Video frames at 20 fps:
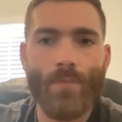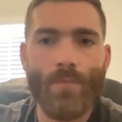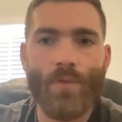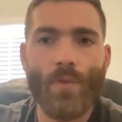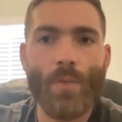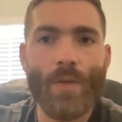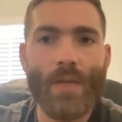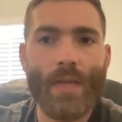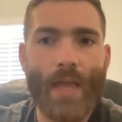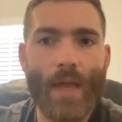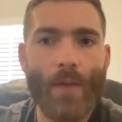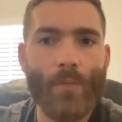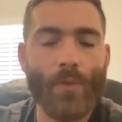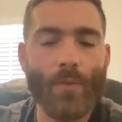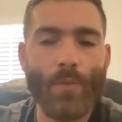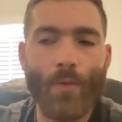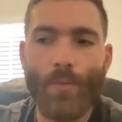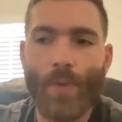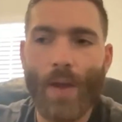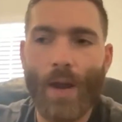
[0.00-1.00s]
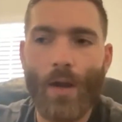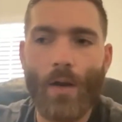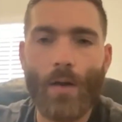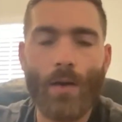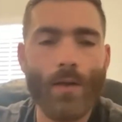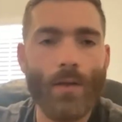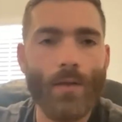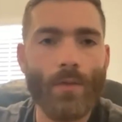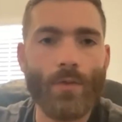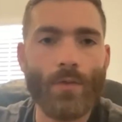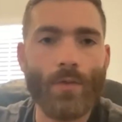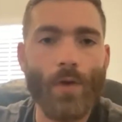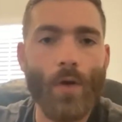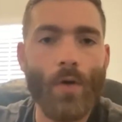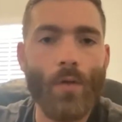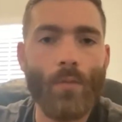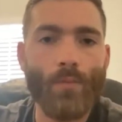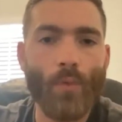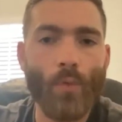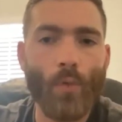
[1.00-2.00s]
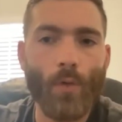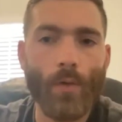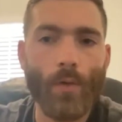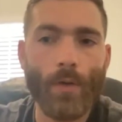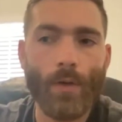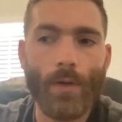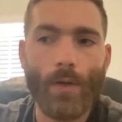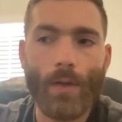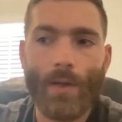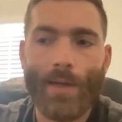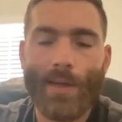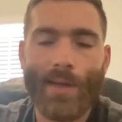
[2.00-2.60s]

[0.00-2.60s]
to being able to prepare is so important.